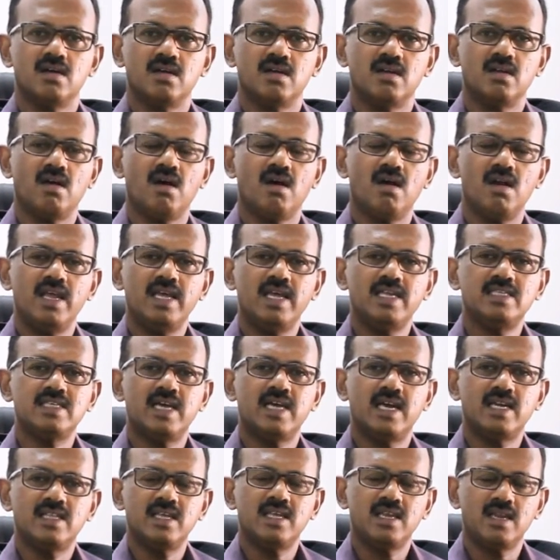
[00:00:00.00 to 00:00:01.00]
knowledge
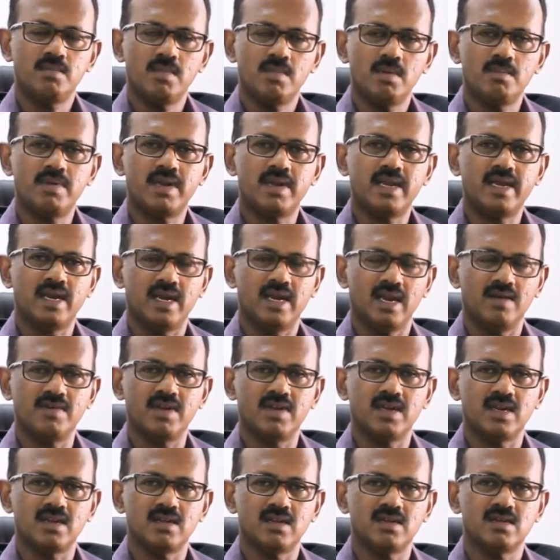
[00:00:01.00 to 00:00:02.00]
at the remembering
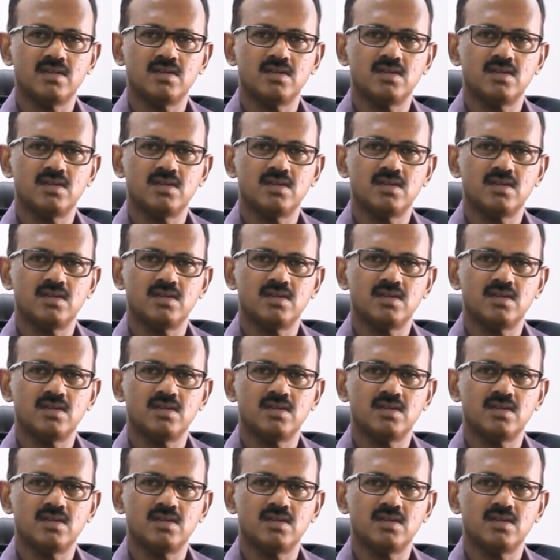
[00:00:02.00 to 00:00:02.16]
level.